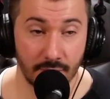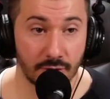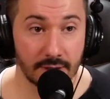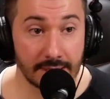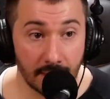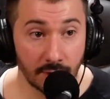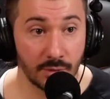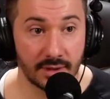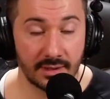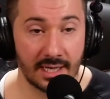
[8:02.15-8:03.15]
Good luck
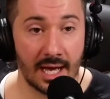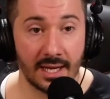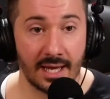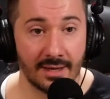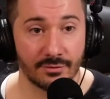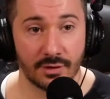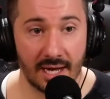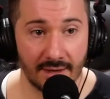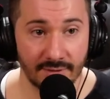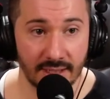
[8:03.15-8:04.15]
with not ever
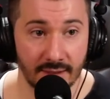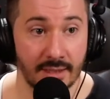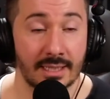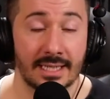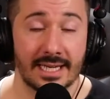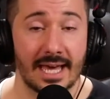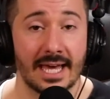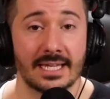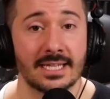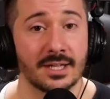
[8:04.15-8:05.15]
having
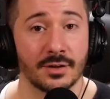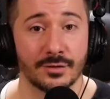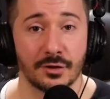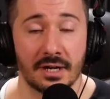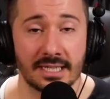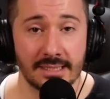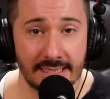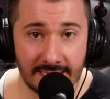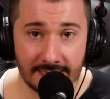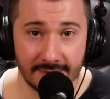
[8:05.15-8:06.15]
any of your
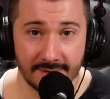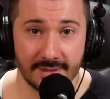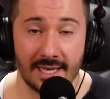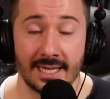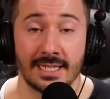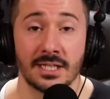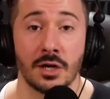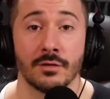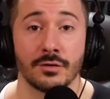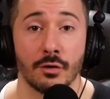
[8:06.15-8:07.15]
ideas, any
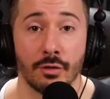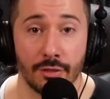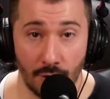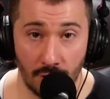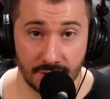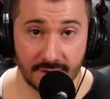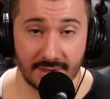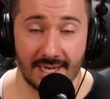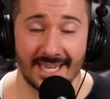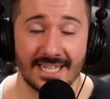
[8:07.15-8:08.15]
of your thoughts,
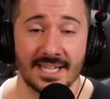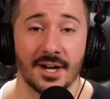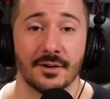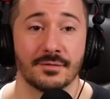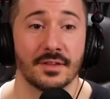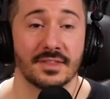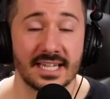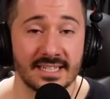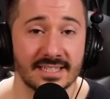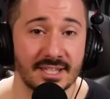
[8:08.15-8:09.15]
any of the
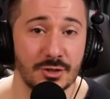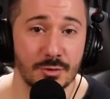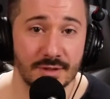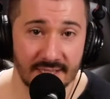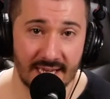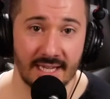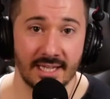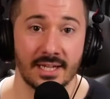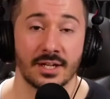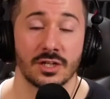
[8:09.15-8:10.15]
things that you say
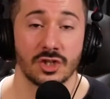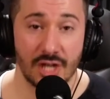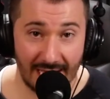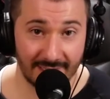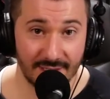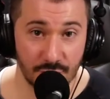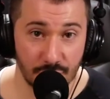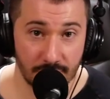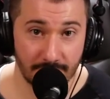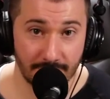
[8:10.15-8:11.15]

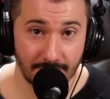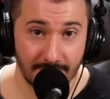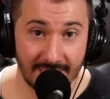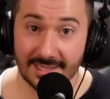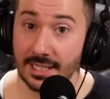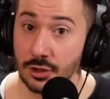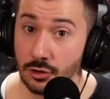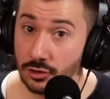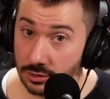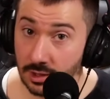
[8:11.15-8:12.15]
challenged. It's like,
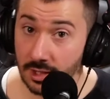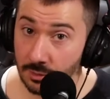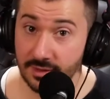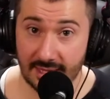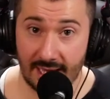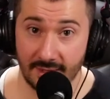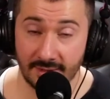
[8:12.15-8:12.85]
good luck with that.